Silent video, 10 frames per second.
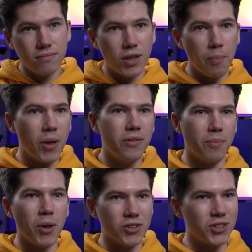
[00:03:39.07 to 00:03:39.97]
the
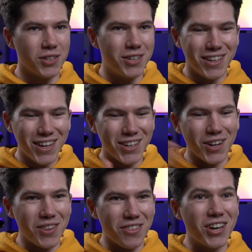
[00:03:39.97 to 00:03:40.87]
months that you
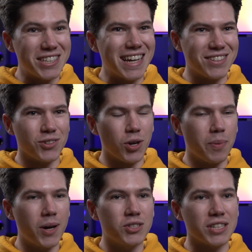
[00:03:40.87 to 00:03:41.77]
know, the 30 days you're not
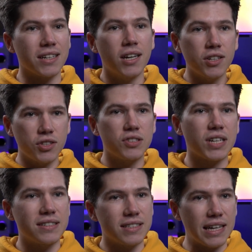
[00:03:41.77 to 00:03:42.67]
posting. As soon as they
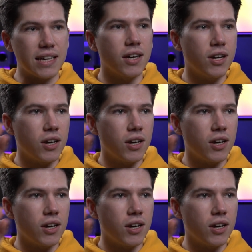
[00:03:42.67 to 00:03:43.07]
see